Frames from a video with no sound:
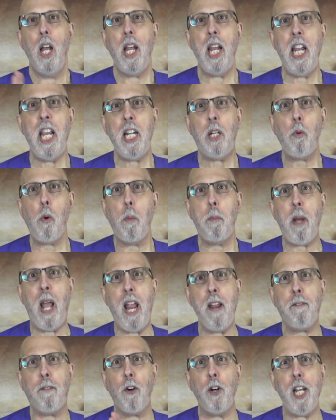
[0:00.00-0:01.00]
Equal
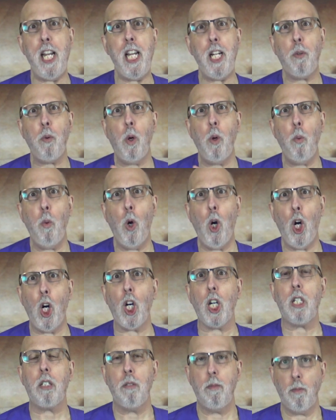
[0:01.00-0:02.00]
pay for equal
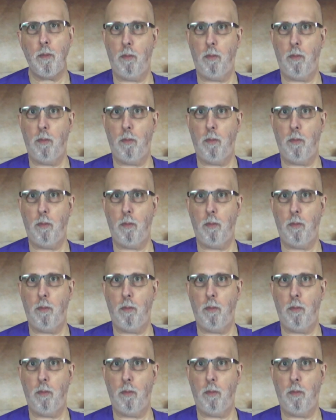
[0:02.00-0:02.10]
work.